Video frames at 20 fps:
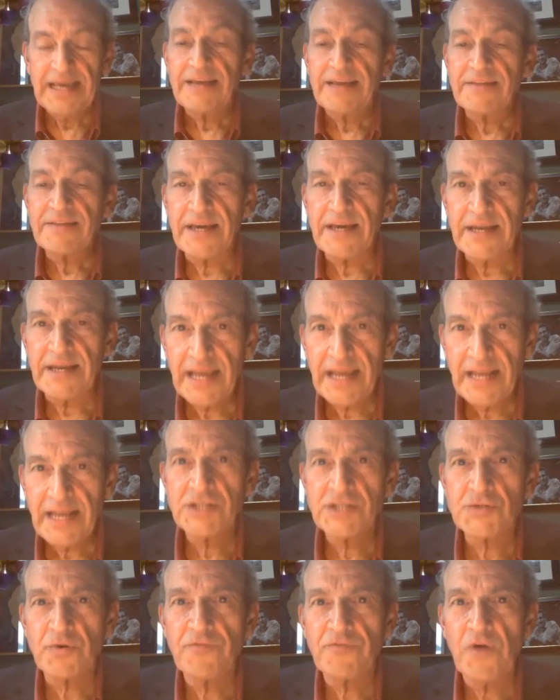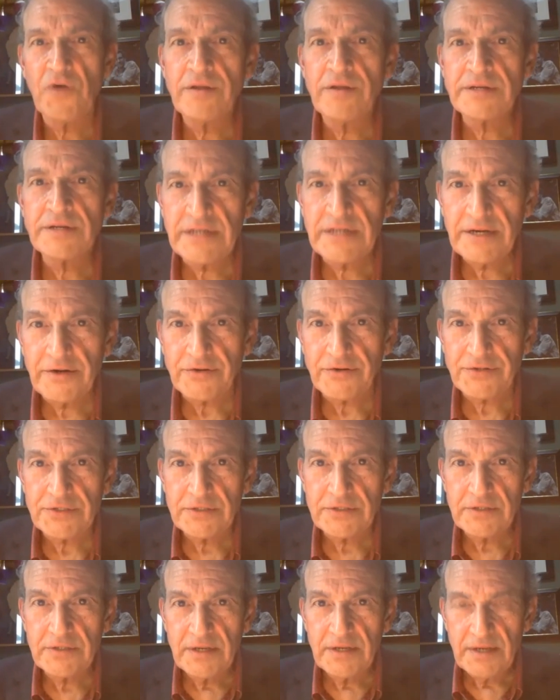The Canadians were
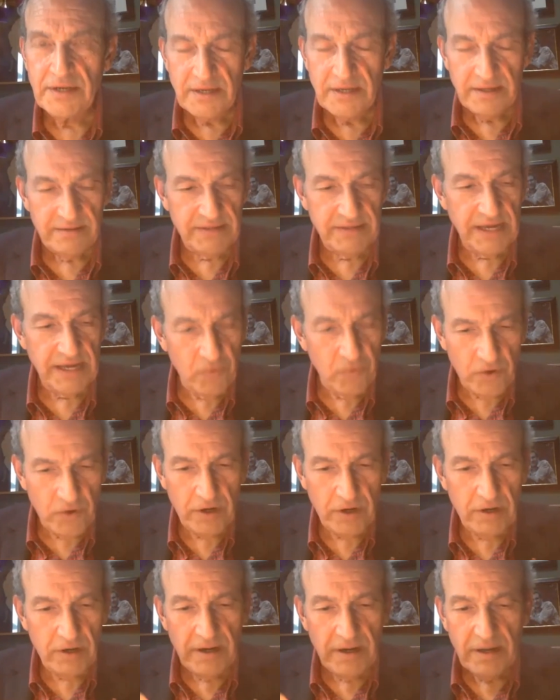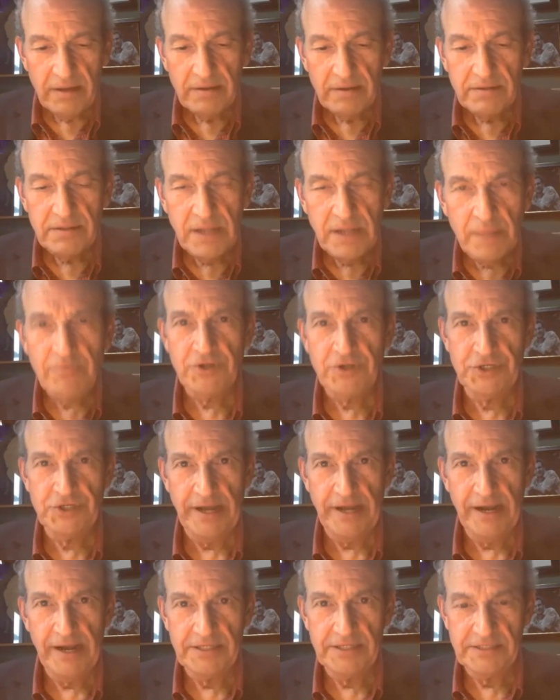volunteers. They were
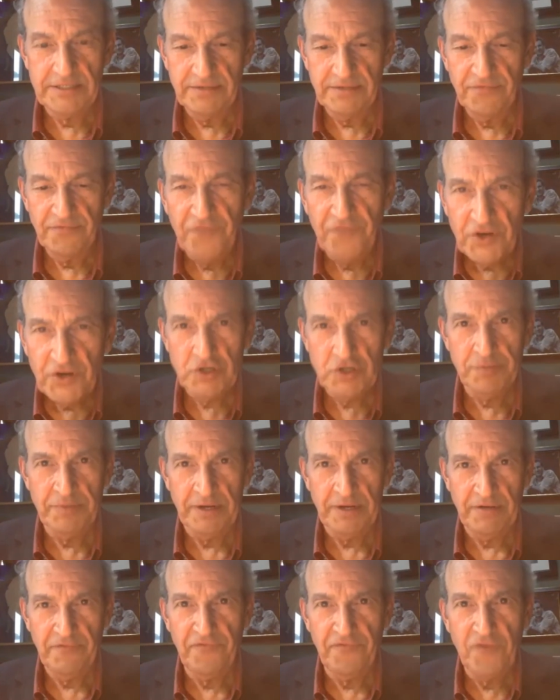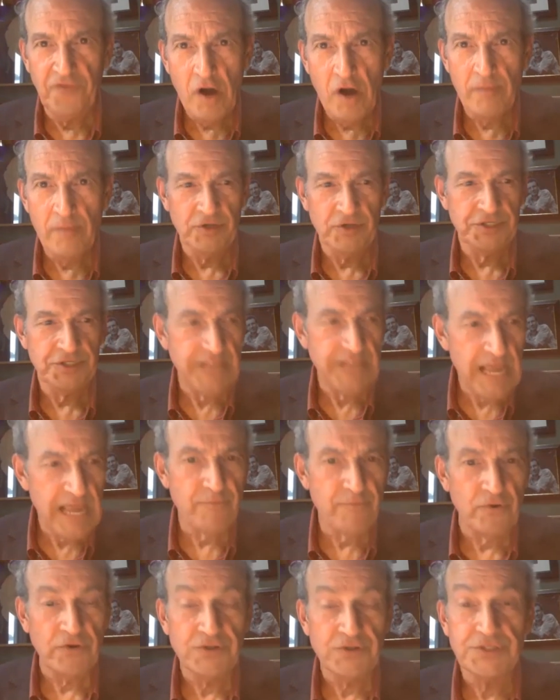lumberjacks, fishermen, farmers,
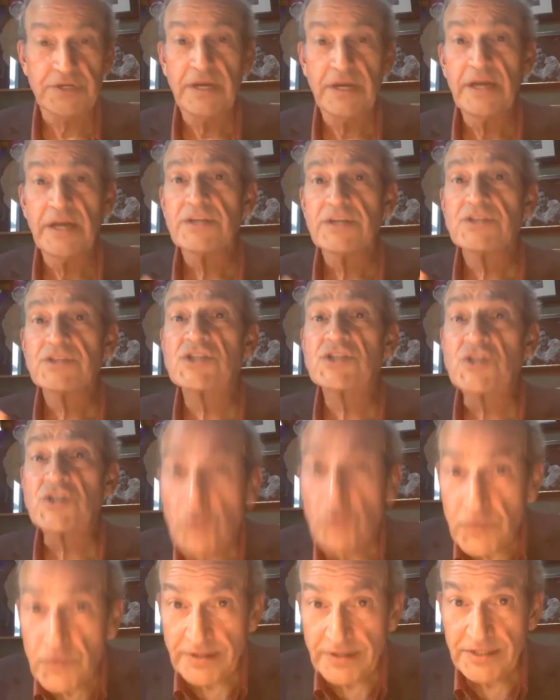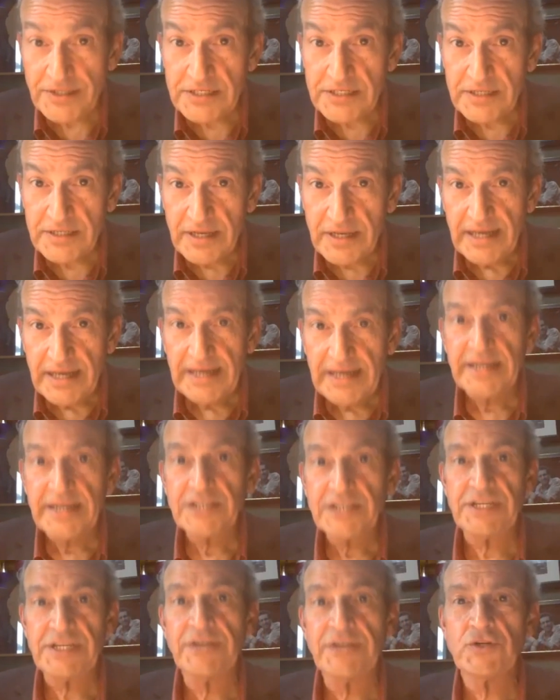laborers, students. And
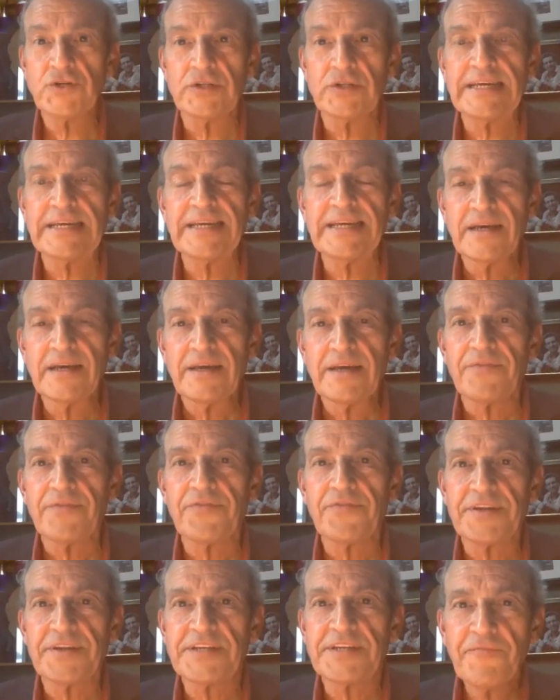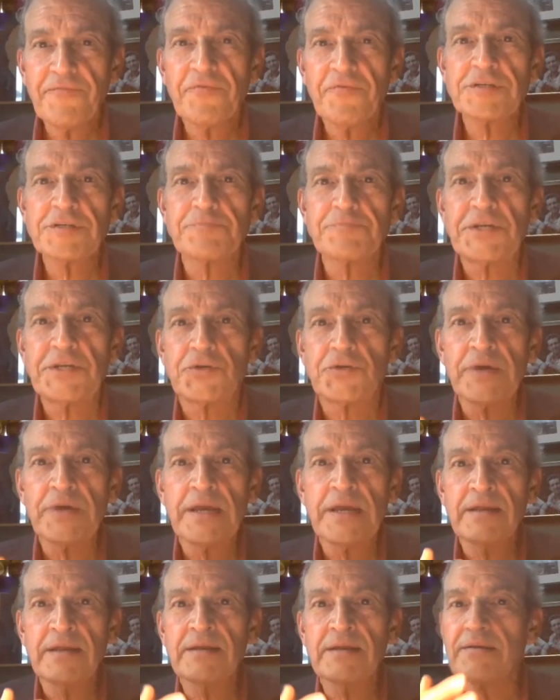essentially, the difference
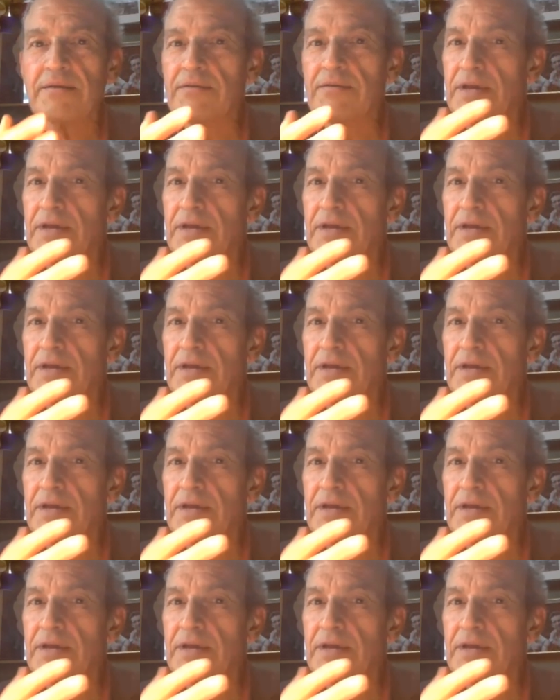between the